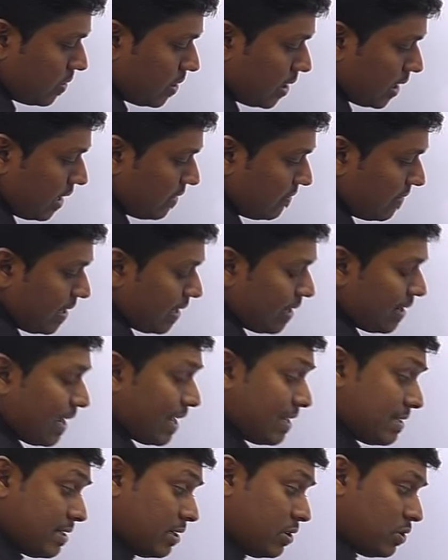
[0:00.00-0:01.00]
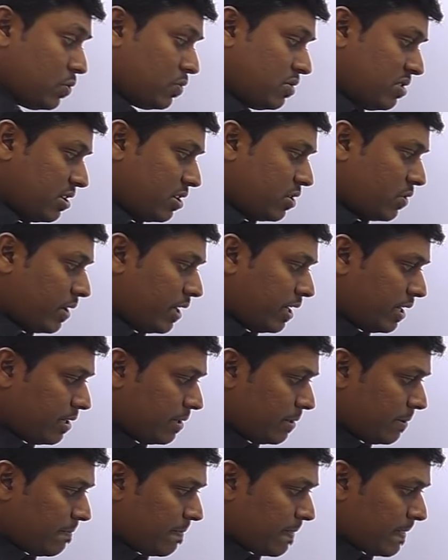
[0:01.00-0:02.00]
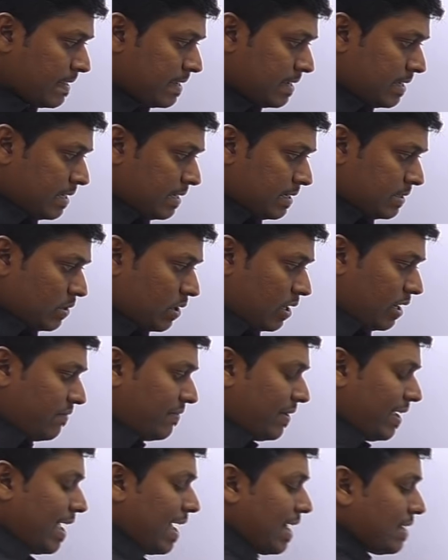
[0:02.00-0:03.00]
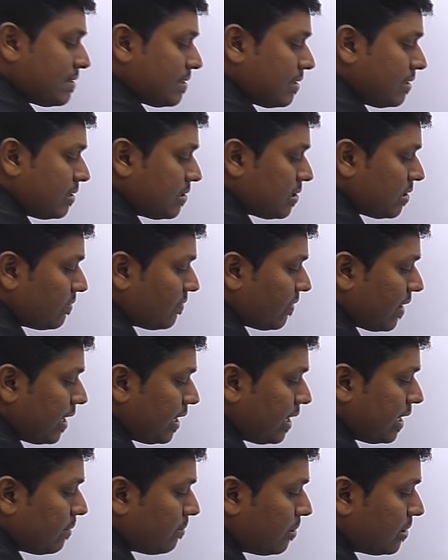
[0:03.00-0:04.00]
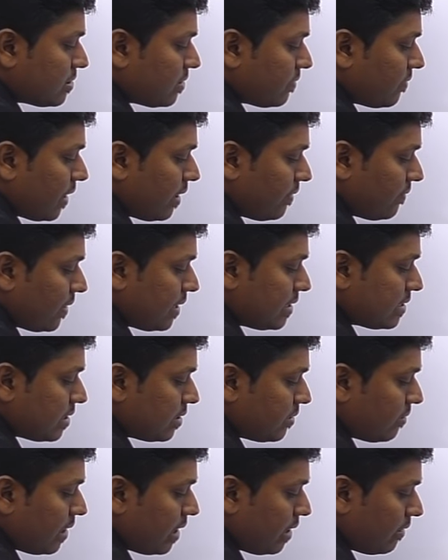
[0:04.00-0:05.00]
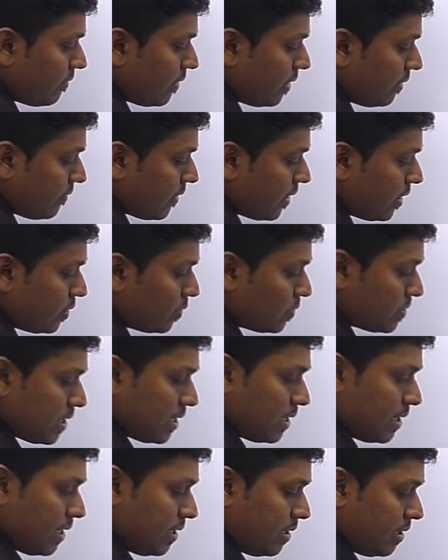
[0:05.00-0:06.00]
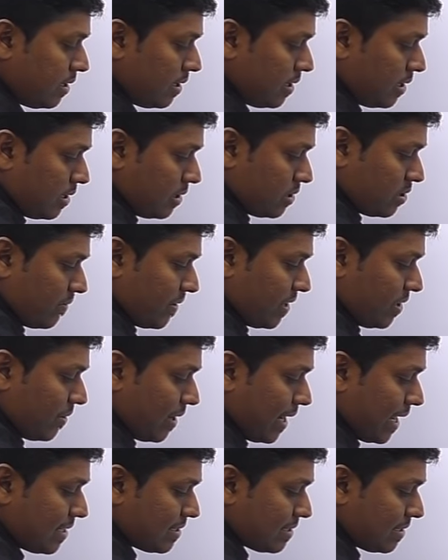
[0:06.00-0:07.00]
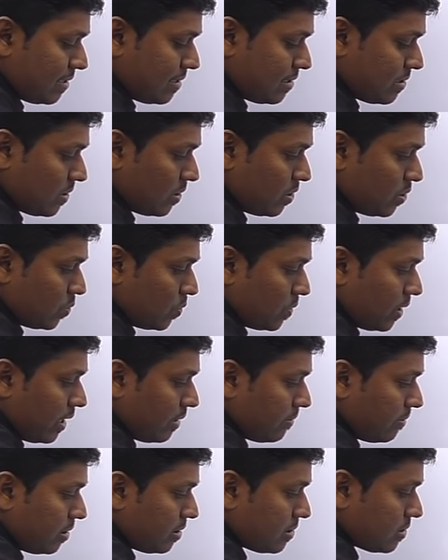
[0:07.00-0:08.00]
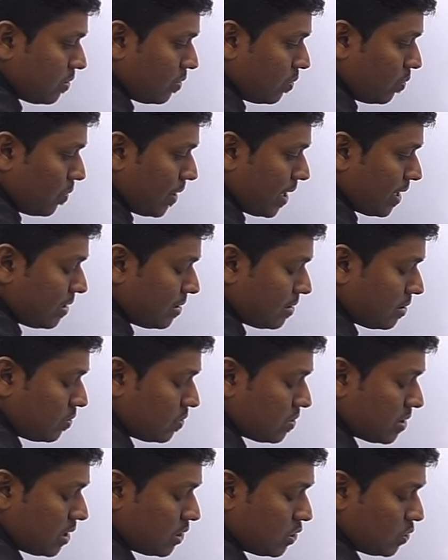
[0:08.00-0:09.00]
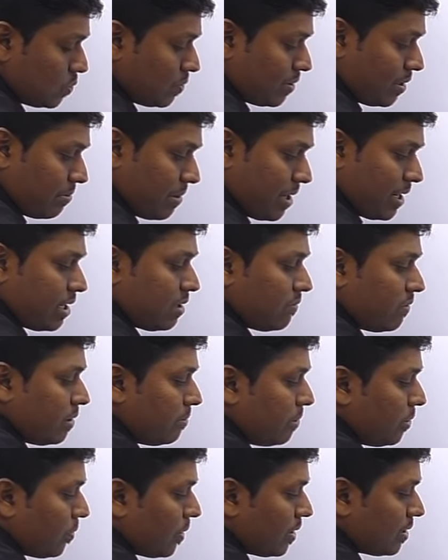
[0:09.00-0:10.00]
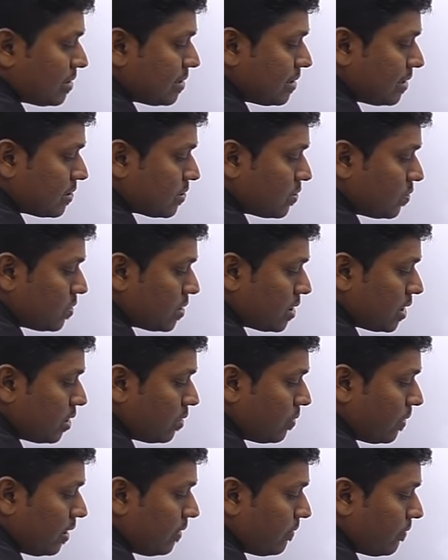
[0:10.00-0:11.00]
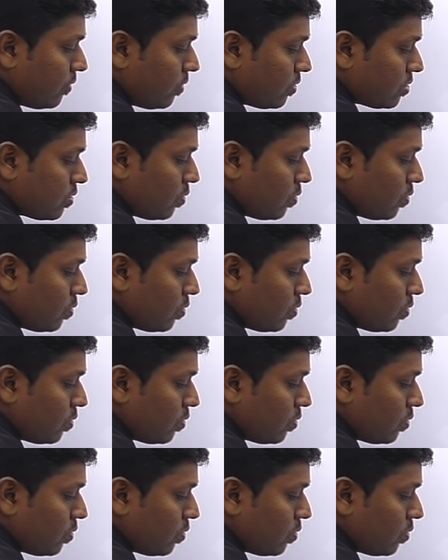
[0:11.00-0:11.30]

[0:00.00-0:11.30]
Again, we can cancel 20 here. So let me cancel this on 5 tables. So 5 5s are 25, 5 2s are 10. So when you cancel this on 2 tables, so 1 2s are 2, remainder will be 1, 6 2s are 12, 4.